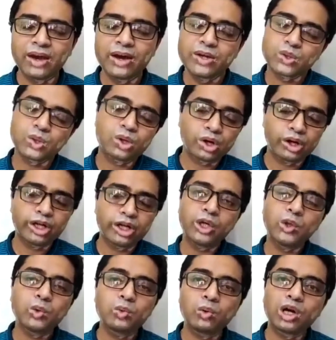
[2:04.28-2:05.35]
So according to
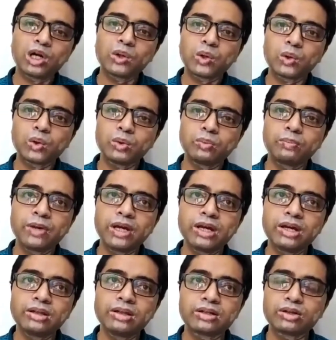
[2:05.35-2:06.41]
you, what could
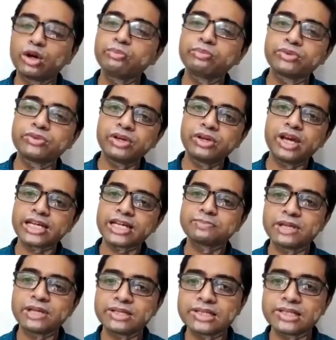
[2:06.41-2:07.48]
be the top 3
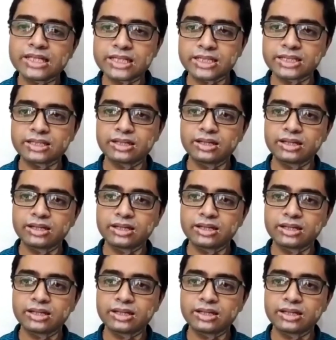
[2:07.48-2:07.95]
expenses,